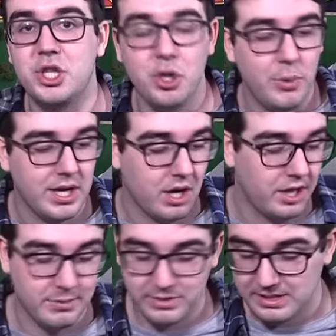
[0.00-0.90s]
chewing
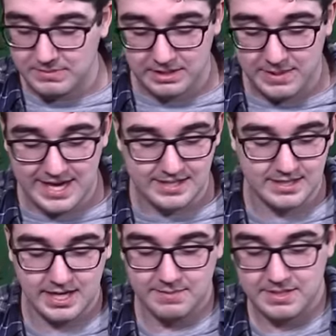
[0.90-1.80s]
on them or something to pass the
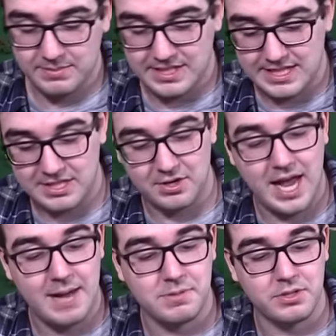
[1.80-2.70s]
time. Some of these things are
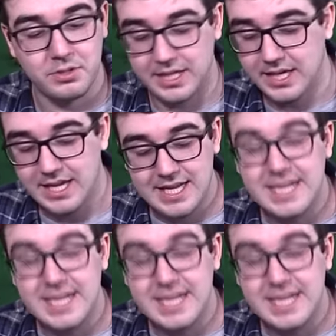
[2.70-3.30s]
absolutely